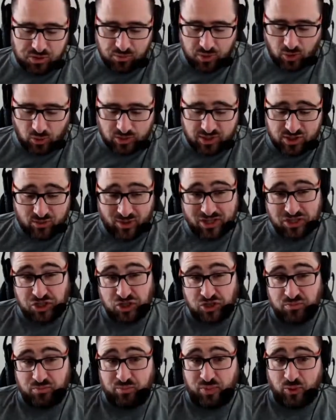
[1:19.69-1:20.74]
mold to actually
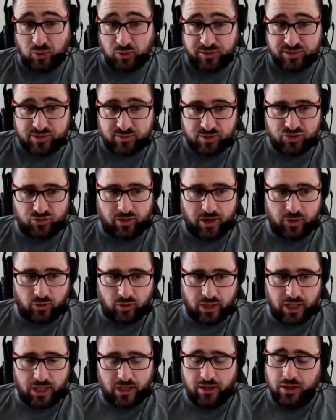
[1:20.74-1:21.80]
just build some terrain on
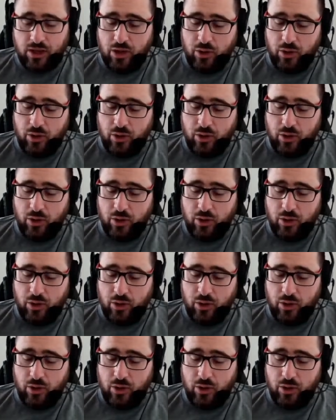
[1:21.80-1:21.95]
here.